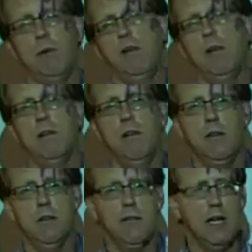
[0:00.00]
are protected,
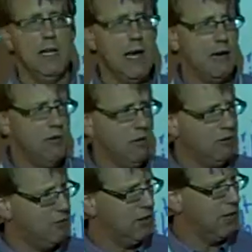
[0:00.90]
okay? Not
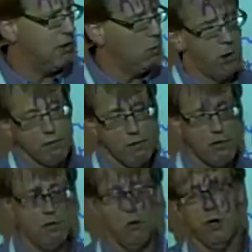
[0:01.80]
just whoever the
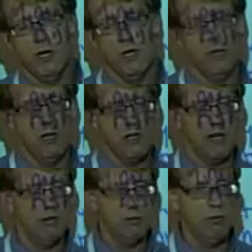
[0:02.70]
majority is in a
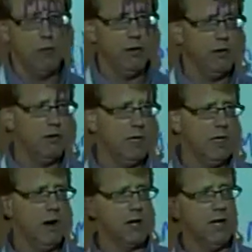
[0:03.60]
country, whether
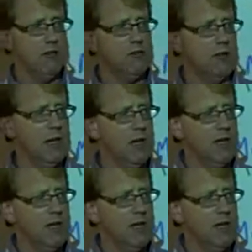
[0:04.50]
in our case,